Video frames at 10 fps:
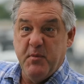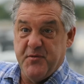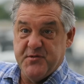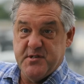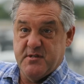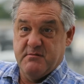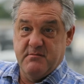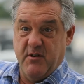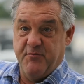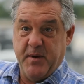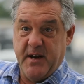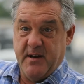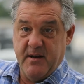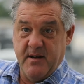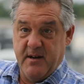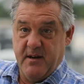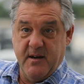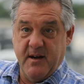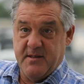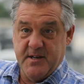months of being
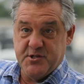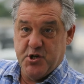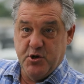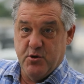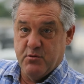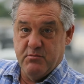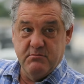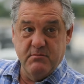at this school,